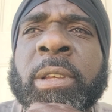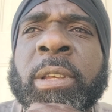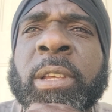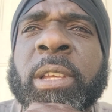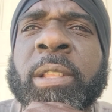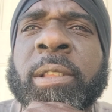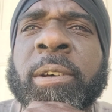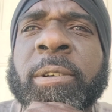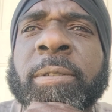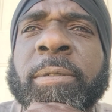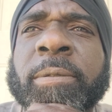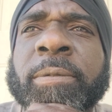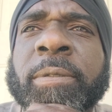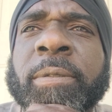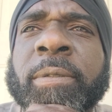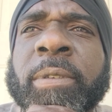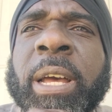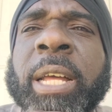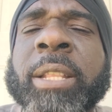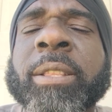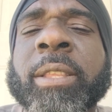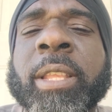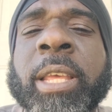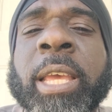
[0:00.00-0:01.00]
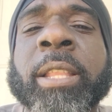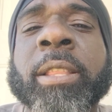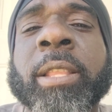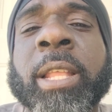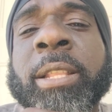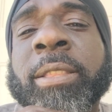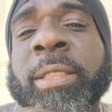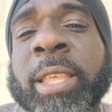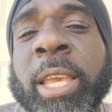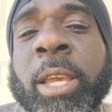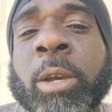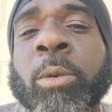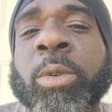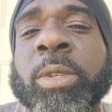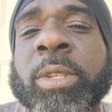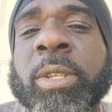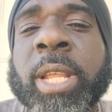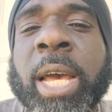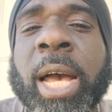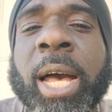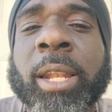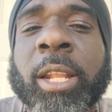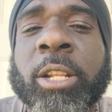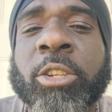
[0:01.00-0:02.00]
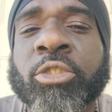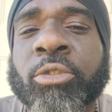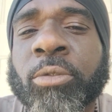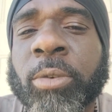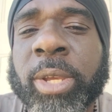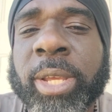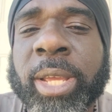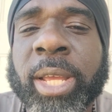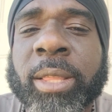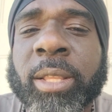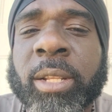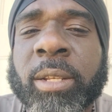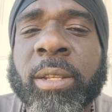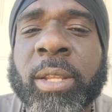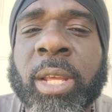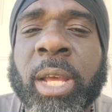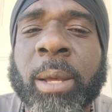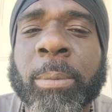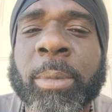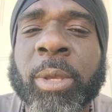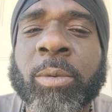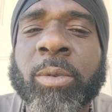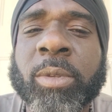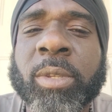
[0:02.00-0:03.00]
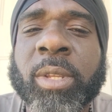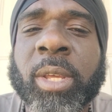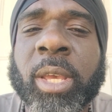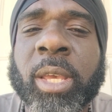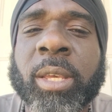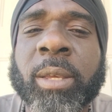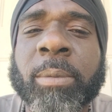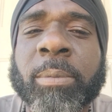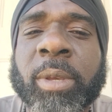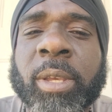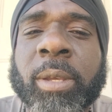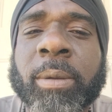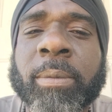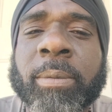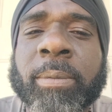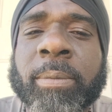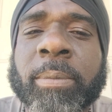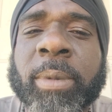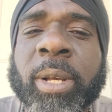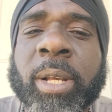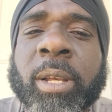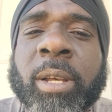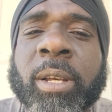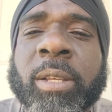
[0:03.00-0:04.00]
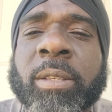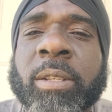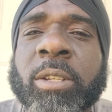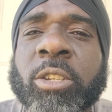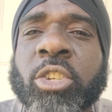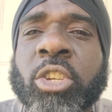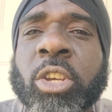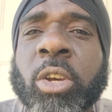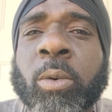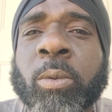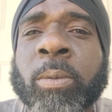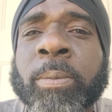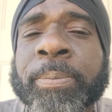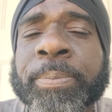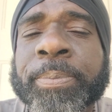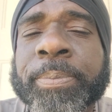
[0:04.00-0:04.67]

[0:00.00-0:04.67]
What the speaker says: either I think it was Dollar Tree at the time he was taking me, my cousin Joe.